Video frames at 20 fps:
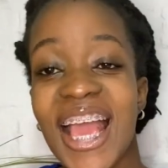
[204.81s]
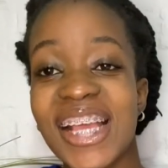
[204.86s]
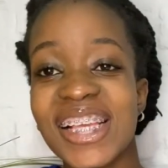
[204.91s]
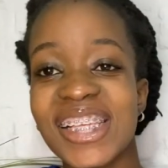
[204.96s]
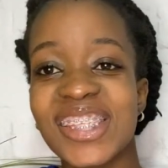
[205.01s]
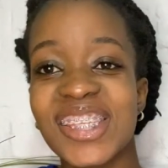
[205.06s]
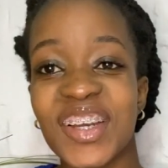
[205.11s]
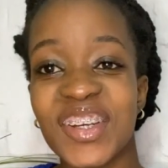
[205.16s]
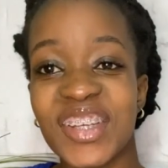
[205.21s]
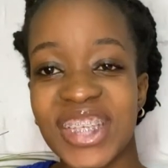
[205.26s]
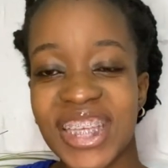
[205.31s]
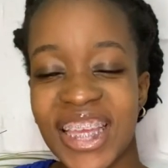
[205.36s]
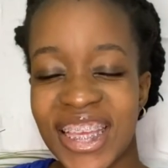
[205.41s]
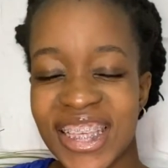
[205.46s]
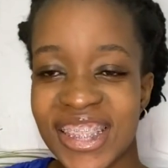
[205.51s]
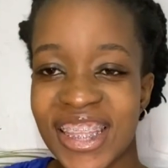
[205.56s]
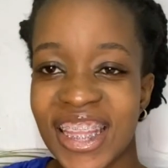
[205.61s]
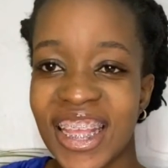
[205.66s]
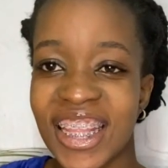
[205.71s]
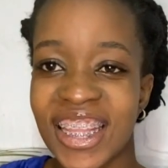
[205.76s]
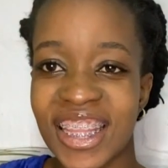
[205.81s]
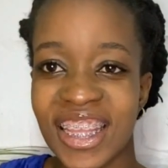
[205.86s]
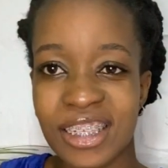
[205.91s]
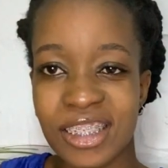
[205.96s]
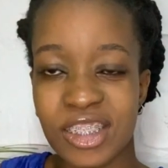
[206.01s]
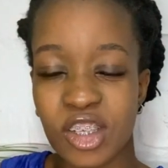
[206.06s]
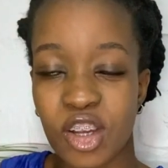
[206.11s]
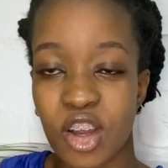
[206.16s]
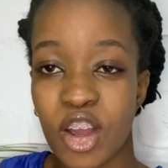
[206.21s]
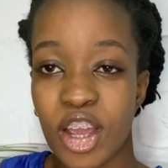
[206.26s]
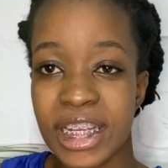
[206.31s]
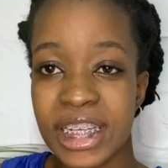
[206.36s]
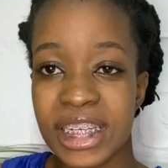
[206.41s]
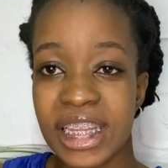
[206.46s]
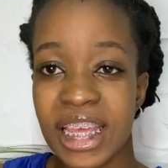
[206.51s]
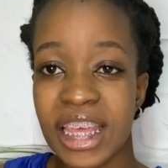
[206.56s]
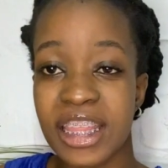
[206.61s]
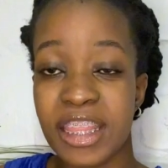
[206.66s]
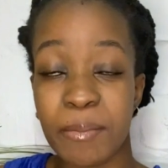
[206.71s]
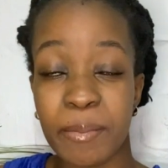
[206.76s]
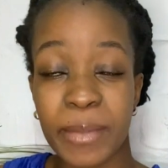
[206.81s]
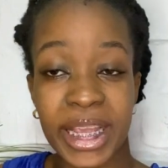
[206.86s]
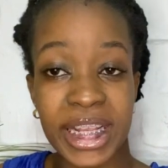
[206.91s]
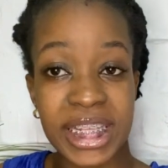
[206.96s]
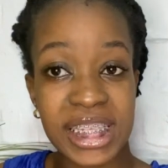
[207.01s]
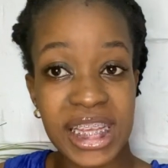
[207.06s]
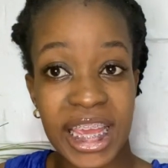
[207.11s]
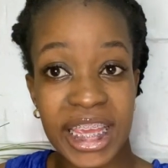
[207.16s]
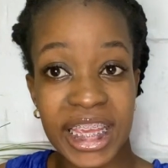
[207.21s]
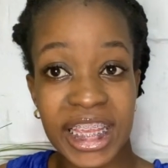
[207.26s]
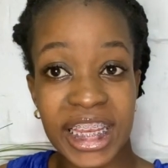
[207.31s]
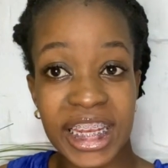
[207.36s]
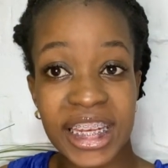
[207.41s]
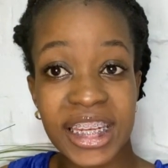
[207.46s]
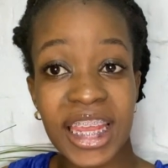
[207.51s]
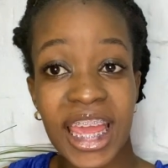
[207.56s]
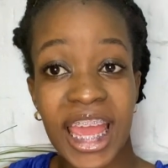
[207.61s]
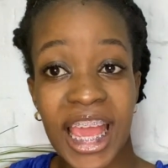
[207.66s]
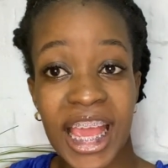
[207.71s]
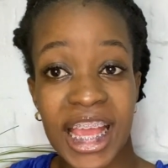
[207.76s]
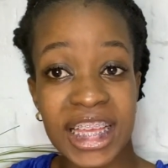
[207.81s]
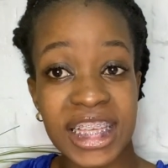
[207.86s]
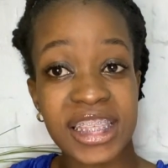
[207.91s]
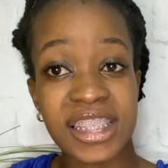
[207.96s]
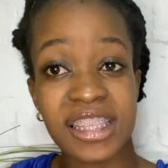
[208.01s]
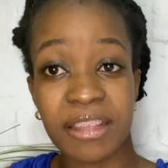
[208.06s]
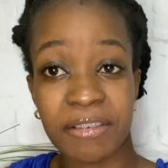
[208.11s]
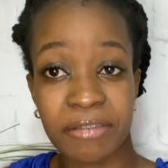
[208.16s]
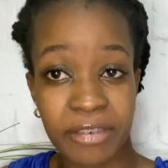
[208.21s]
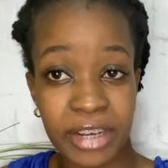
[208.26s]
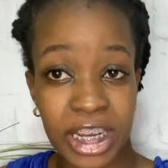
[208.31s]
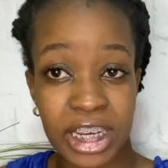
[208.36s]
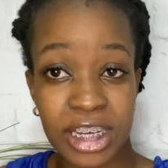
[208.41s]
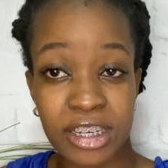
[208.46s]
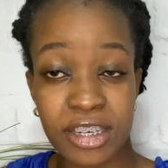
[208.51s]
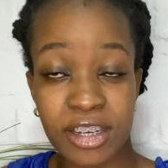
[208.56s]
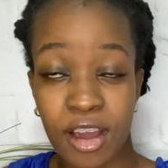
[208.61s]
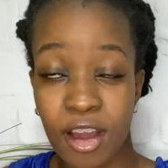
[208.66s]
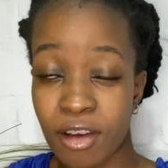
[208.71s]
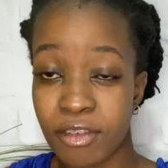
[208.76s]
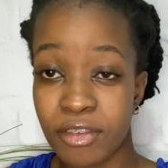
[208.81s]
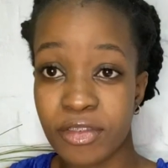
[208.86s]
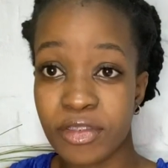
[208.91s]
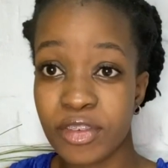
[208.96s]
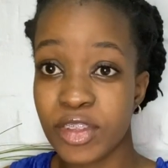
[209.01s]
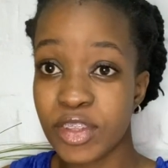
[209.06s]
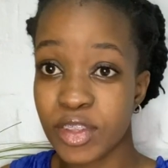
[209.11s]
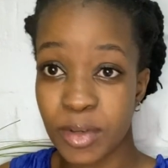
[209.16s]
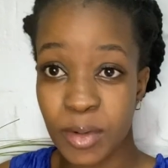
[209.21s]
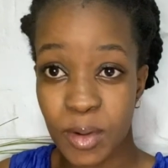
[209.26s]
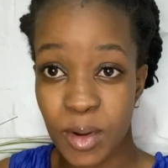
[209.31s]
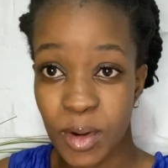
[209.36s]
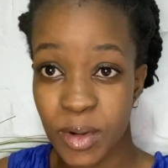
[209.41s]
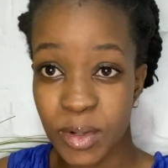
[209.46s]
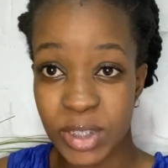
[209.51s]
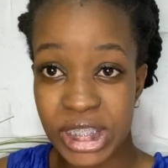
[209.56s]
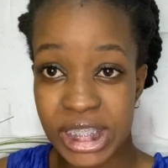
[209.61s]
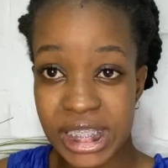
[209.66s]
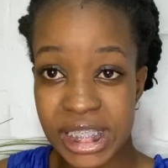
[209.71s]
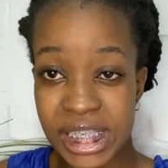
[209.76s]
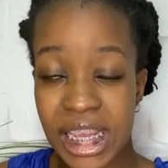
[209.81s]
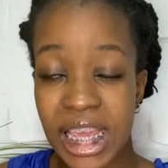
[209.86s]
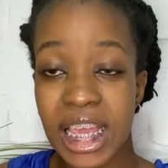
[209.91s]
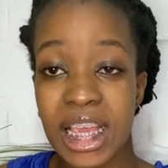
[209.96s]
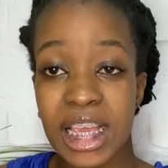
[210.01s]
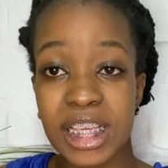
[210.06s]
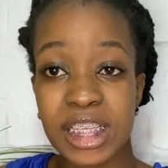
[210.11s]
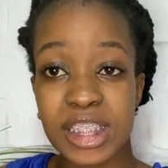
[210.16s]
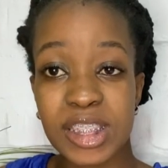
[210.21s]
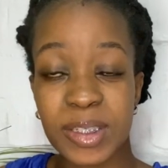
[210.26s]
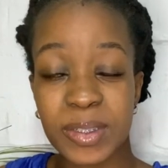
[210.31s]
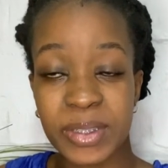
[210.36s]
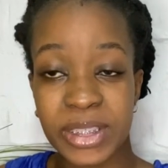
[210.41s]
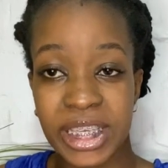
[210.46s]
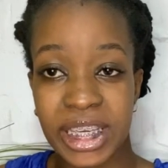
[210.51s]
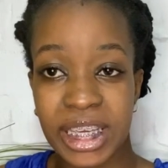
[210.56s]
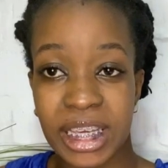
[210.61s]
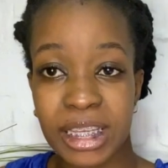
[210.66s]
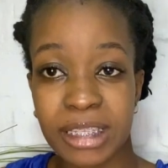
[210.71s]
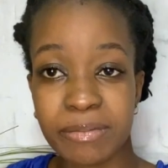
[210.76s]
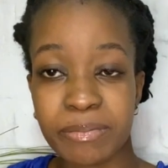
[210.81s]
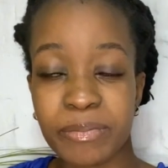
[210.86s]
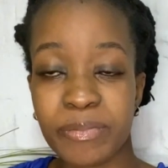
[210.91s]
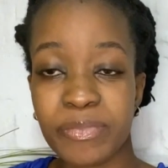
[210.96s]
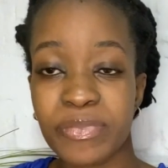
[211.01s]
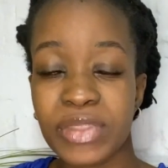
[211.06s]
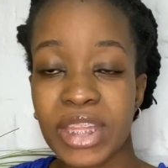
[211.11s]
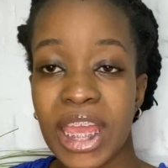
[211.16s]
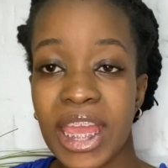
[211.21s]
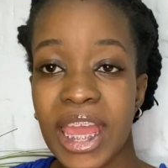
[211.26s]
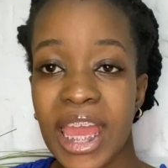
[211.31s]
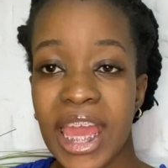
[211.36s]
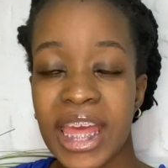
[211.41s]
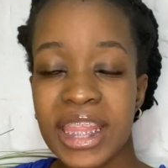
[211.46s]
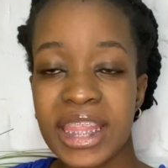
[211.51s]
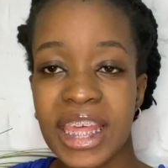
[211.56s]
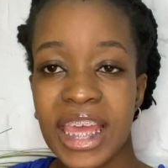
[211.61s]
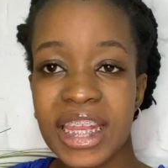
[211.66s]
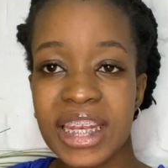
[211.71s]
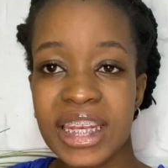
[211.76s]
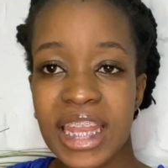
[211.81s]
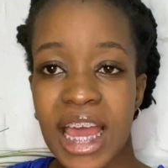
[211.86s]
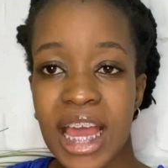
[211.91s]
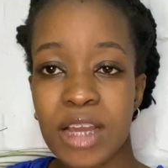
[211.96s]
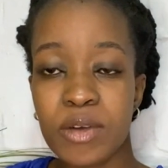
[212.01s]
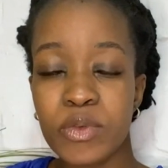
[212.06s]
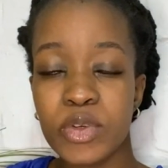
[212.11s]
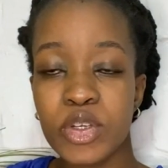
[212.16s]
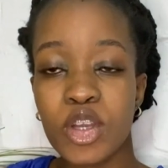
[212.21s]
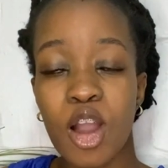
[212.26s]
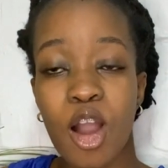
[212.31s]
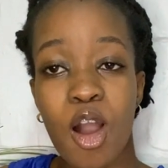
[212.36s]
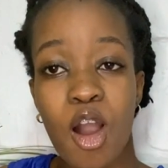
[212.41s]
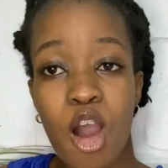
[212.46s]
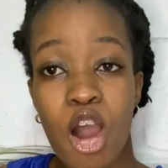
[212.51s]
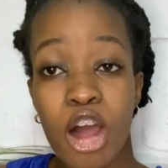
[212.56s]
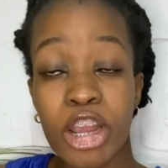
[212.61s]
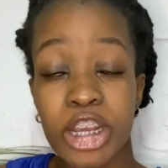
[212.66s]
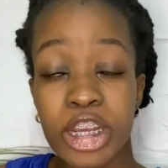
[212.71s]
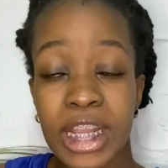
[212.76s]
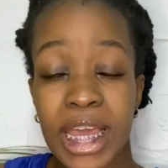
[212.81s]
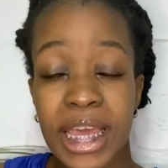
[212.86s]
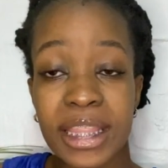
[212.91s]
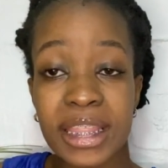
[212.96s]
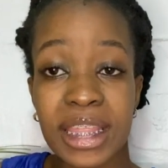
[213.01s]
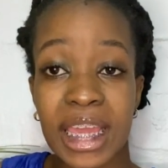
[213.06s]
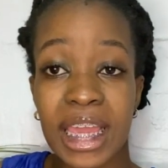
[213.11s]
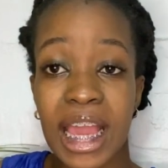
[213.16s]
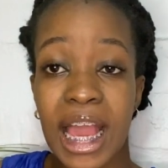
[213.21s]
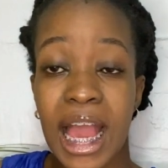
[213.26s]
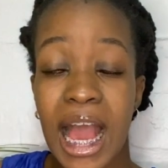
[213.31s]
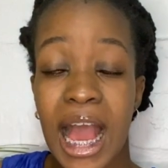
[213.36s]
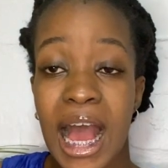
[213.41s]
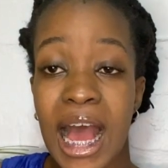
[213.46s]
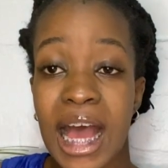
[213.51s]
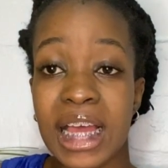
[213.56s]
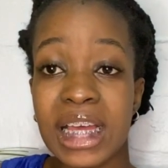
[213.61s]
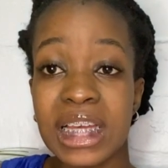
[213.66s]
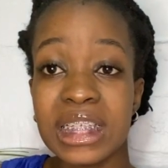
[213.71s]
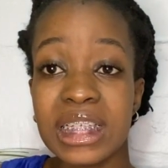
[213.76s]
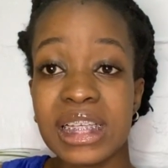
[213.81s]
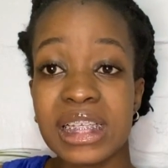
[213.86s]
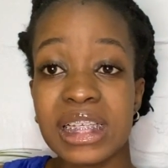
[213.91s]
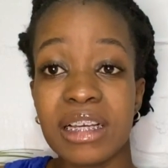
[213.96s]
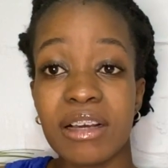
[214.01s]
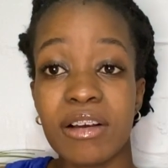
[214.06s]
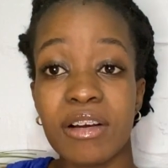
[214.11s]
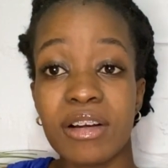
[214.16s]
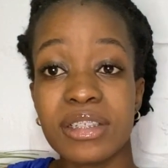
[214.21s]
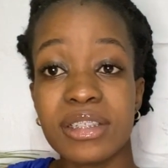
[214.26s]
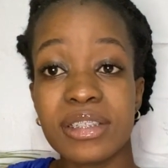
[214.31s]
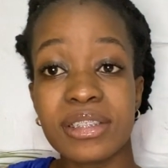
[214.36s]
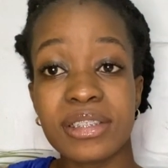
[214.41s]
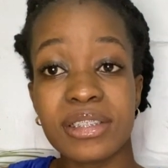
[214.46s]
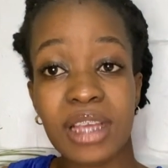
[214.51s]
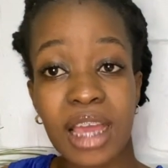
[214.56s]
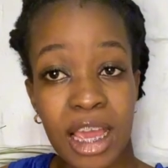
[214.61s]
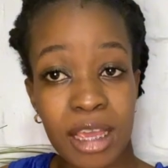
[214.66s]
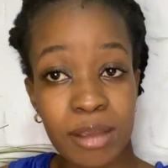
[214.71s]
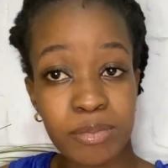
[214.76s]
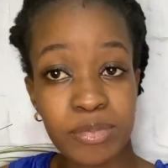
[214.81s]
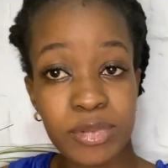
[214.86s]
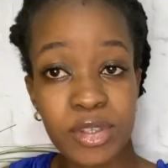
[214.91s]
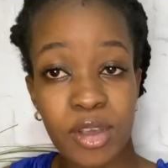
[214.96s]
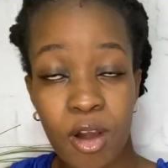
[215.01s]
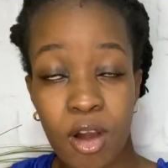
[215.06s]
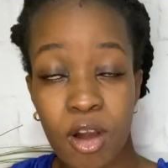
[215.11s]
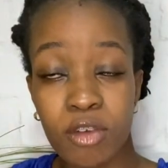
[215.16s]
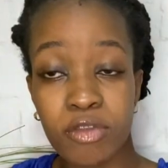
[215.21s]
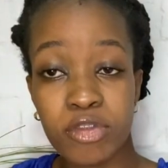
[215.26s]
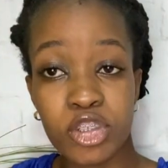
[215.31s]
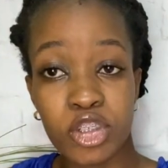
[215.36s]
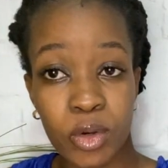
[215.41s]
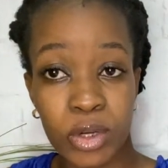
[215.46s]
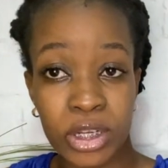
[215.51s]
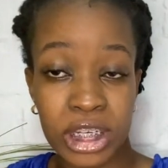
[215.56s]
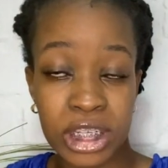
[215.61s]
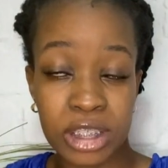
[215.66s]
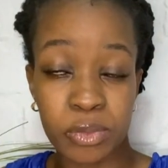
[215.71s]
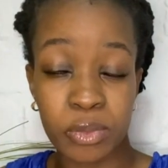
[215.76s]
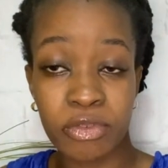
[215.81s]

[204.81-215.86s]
So yes, then they join the matter in as the friend of the court. So yeah, and then now we go on. There are types of joinders.